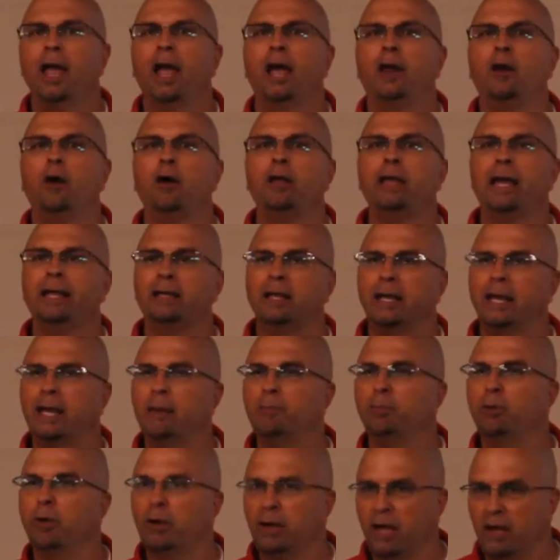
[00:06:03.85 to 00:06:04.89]
And all you had to
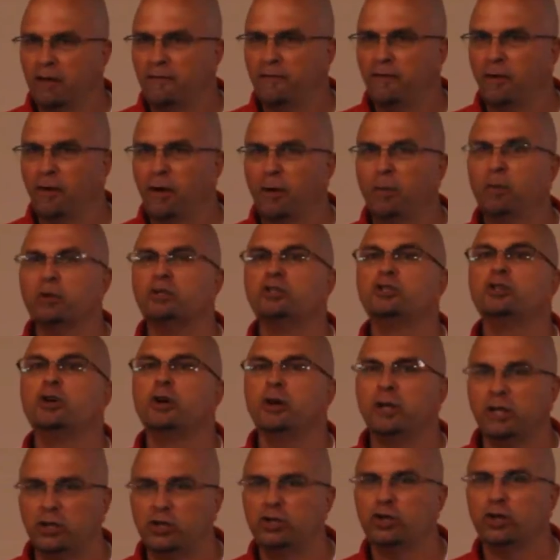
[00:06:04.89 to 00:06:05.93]
keep looking for was
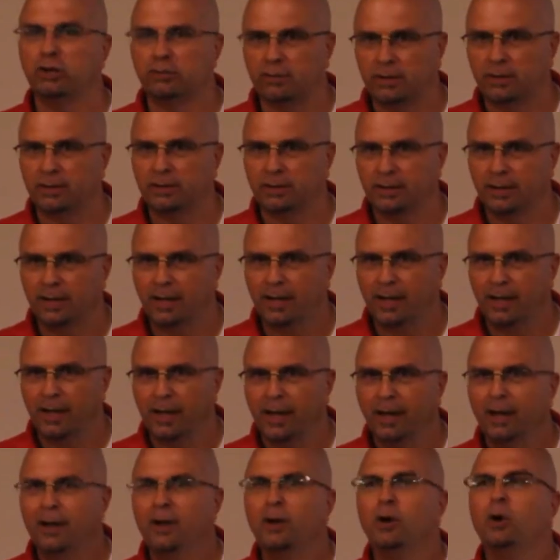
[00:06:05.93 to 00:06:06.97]
dirty children
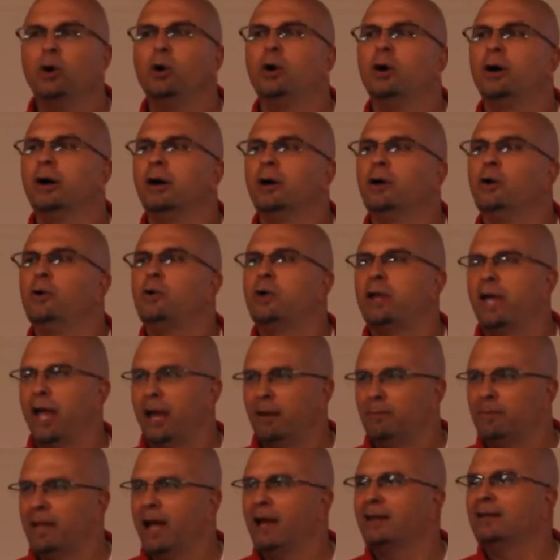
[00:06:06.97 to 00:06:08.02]
who
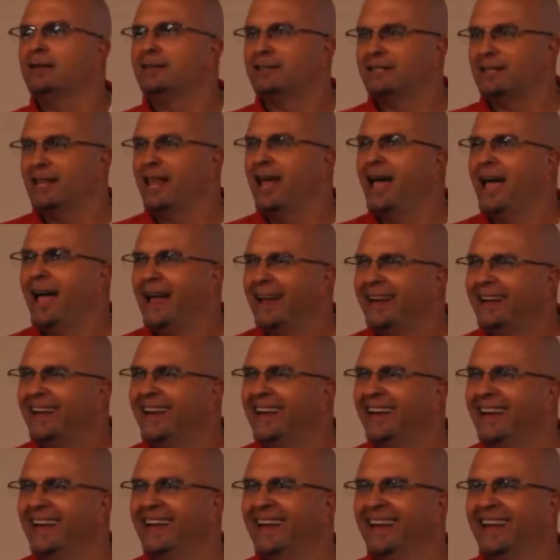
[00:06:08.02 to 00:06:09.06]
came down the slide
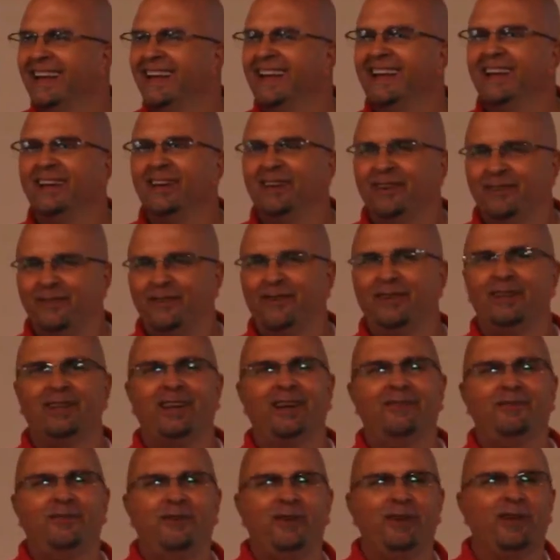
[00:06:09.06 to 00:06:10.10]
full
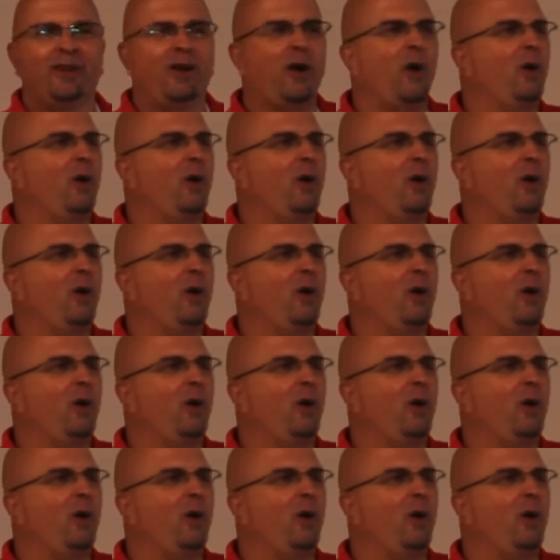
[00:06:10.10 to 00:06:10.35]
of